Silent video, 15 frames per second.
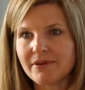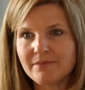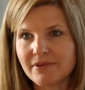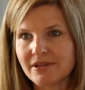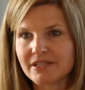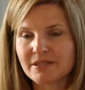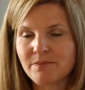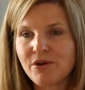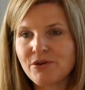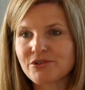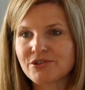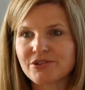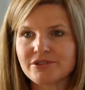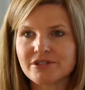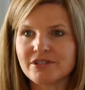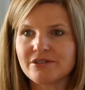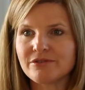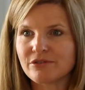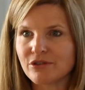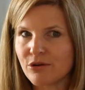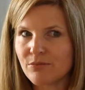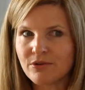exposure to
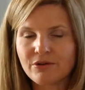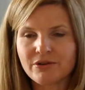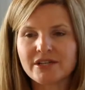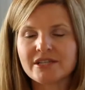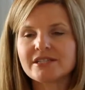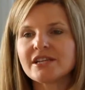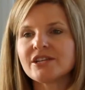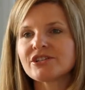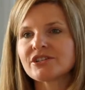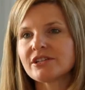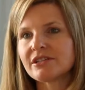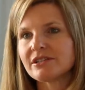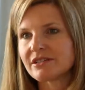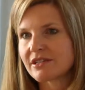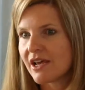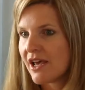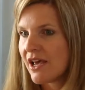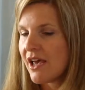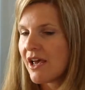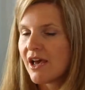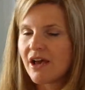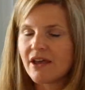global organizations,
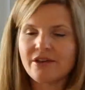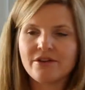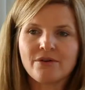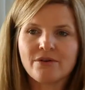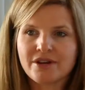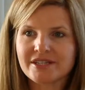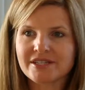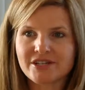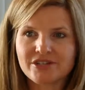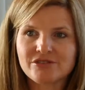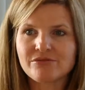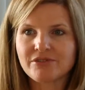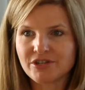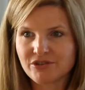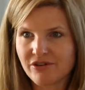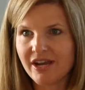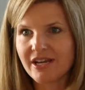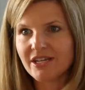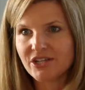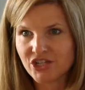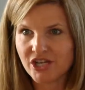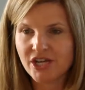organizations really trying
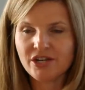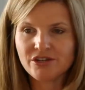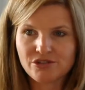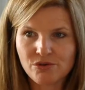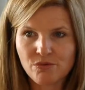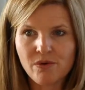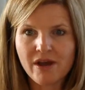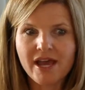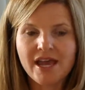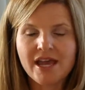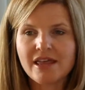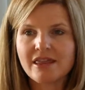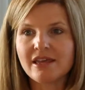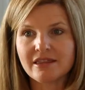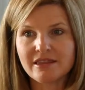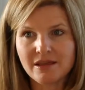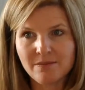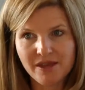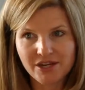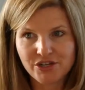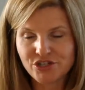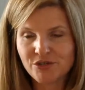to change the way that they
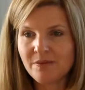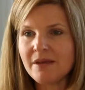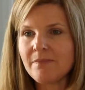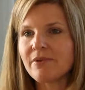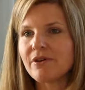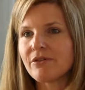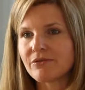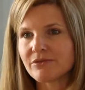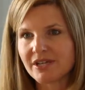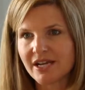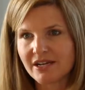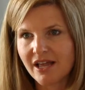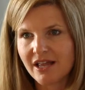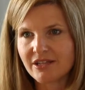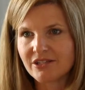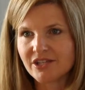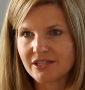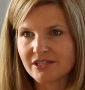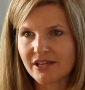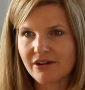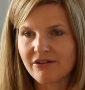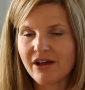managed people through technology, et
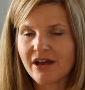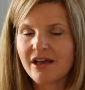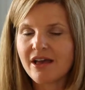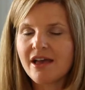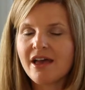cetera.